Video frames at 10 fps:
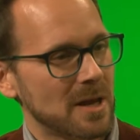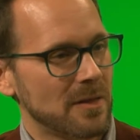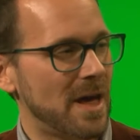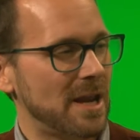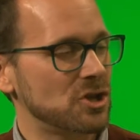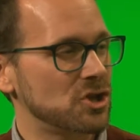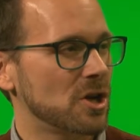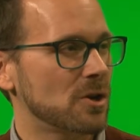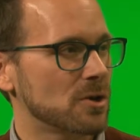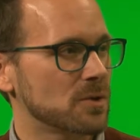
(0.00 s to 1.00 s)
that it
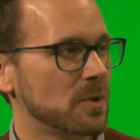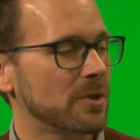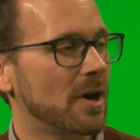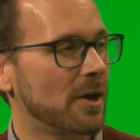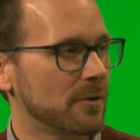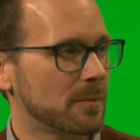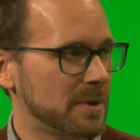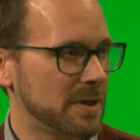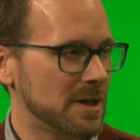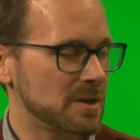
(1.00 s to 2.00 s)
shares with other
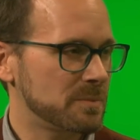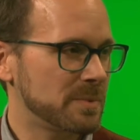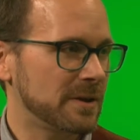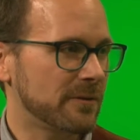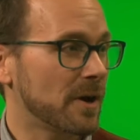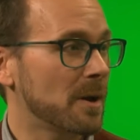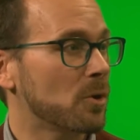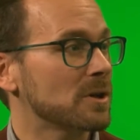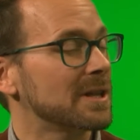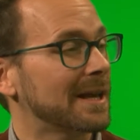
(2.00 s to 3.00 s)
PHP
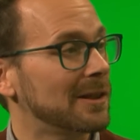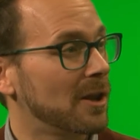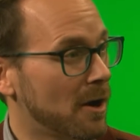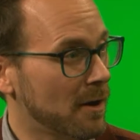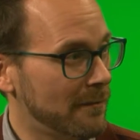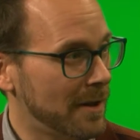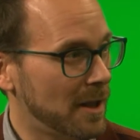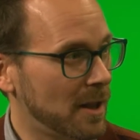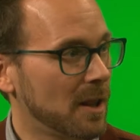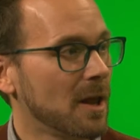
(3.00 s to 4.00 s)
frameworks like Laravel